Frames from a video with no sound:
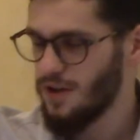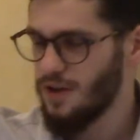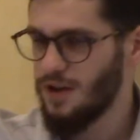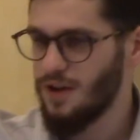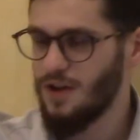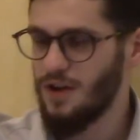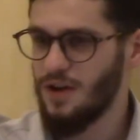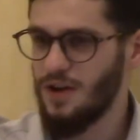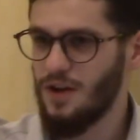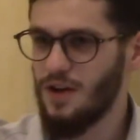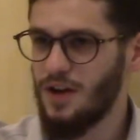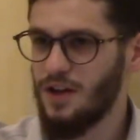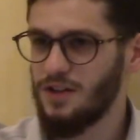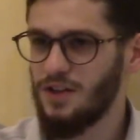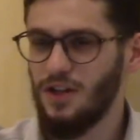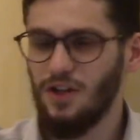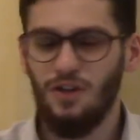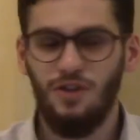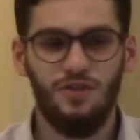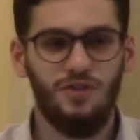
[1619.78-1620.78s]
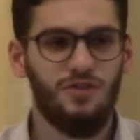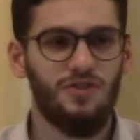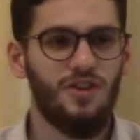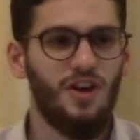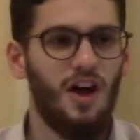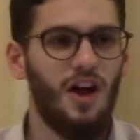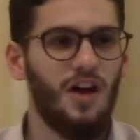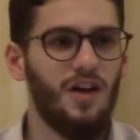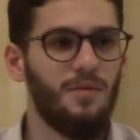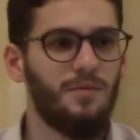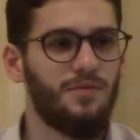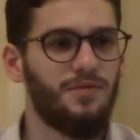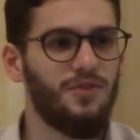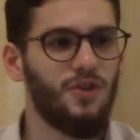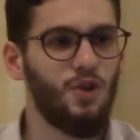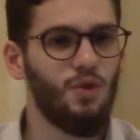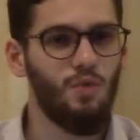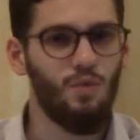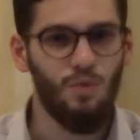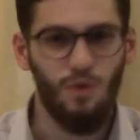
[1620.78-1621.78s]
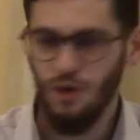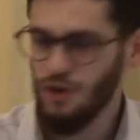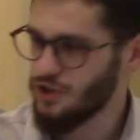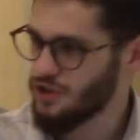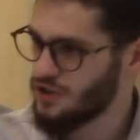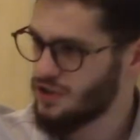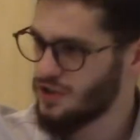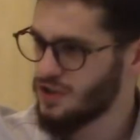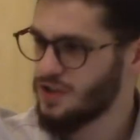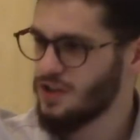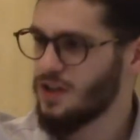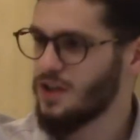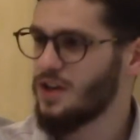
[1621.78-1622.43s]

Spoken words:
And Al-Khidir taught him few words,